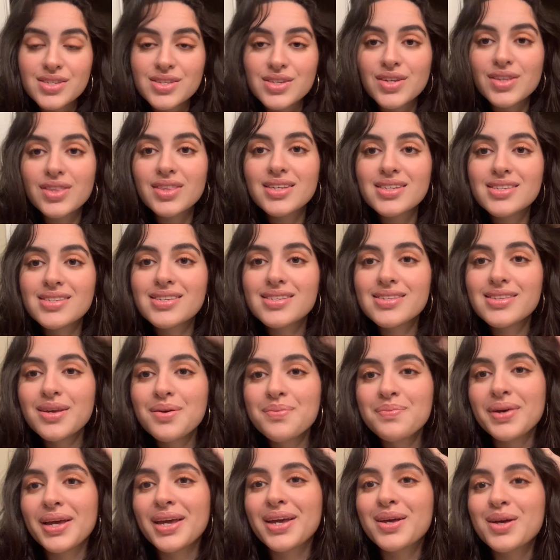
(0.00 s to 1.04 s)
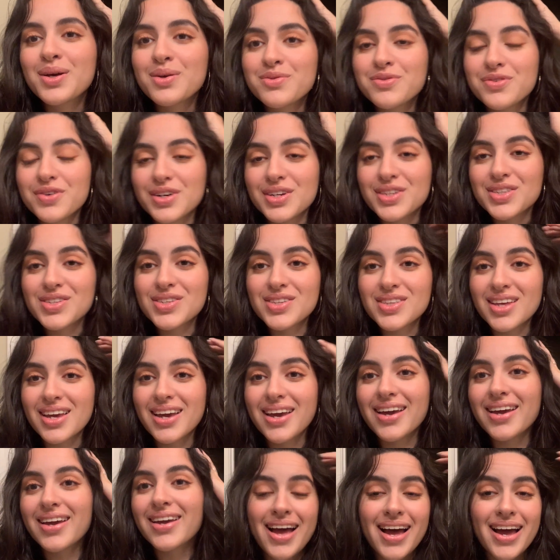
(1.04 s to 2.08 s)
So this is the makeup for
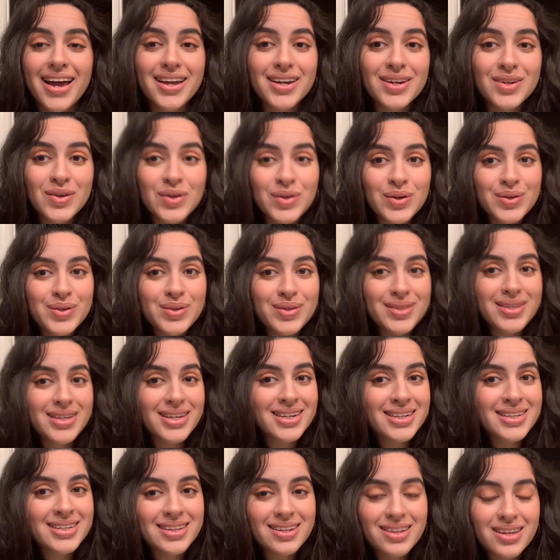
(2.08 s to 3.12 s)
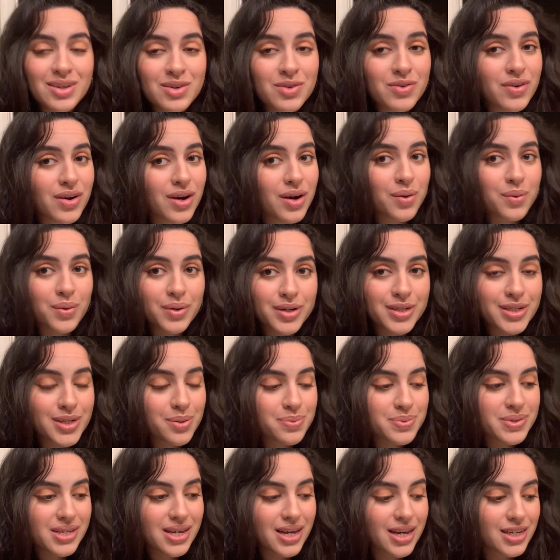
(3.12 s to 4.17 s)
today. I know you didn't click for a worship
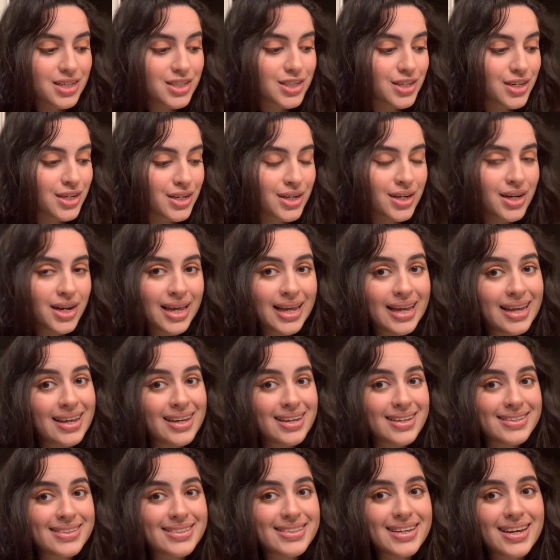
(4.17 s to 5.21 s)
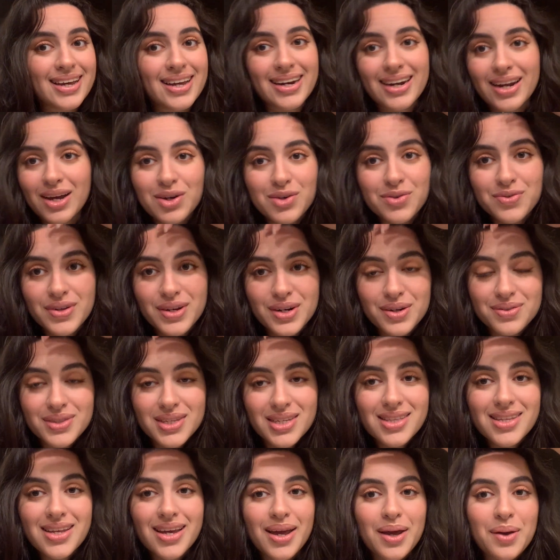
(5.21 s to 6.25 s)
session and an outfit of the
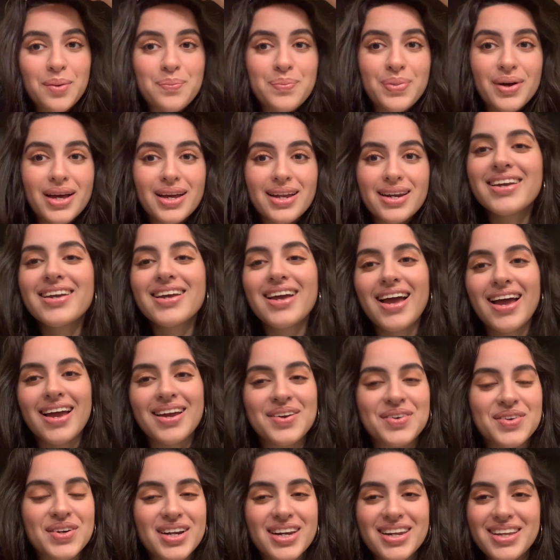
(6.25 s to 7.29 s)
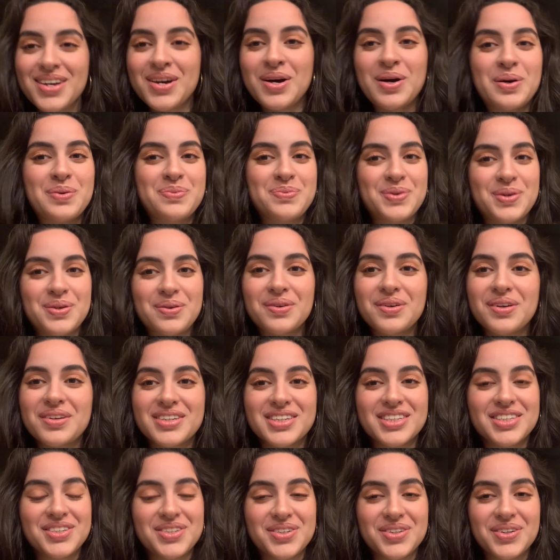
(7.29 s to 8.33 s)
day, but I really hope you will
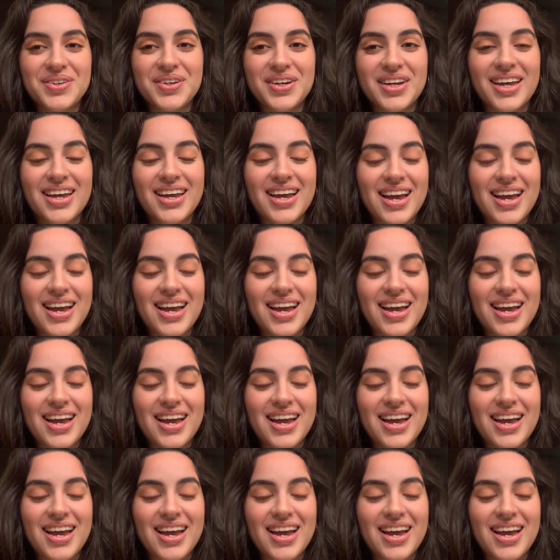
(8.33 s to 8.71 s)
enjoy.